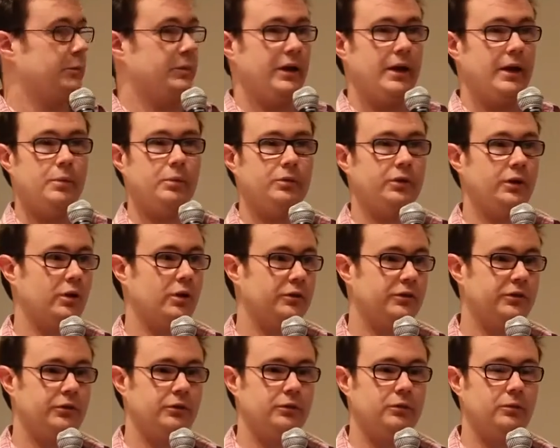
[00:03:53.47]
being able to
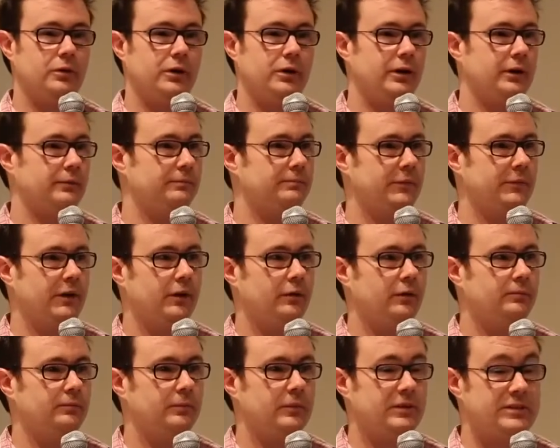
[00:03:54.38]
go to,